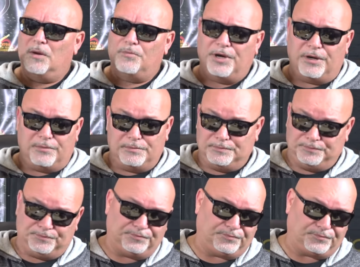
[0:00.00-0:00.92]
But
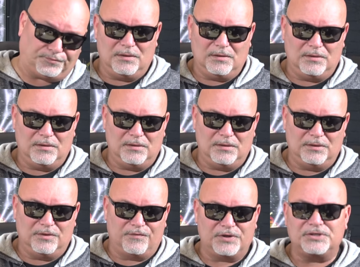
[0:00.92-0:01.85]

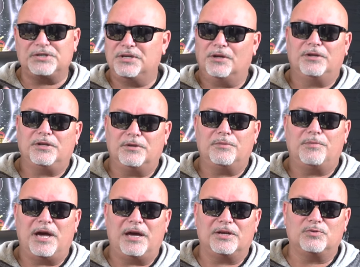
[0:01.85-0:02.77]
the versatility of the
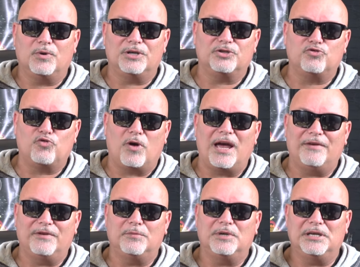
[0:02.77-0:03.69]
bag is what is
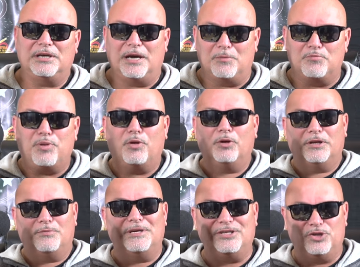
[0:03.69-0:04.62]
driving me and
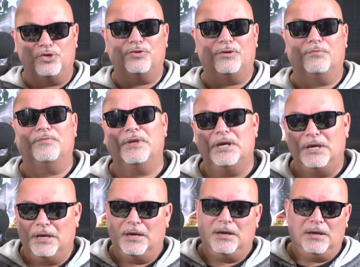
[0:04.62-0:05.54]
pulling me to them.
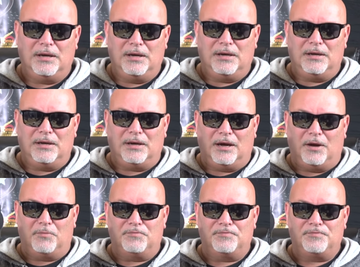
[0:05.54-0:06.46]

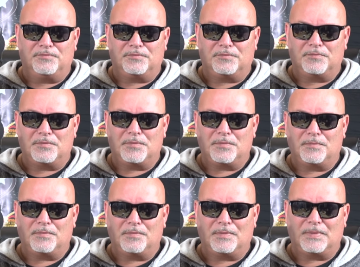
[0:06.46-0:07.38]
Um,
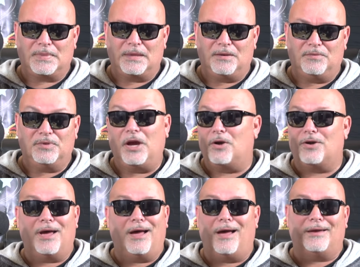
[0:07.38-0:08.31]
they are
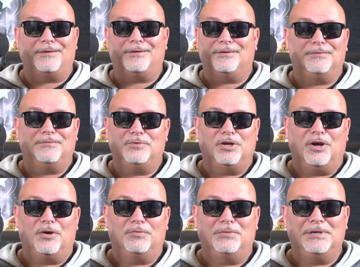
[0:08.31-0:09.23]
not, you
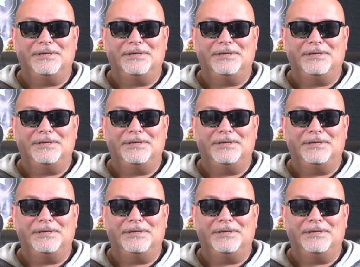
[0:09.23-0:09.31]
know,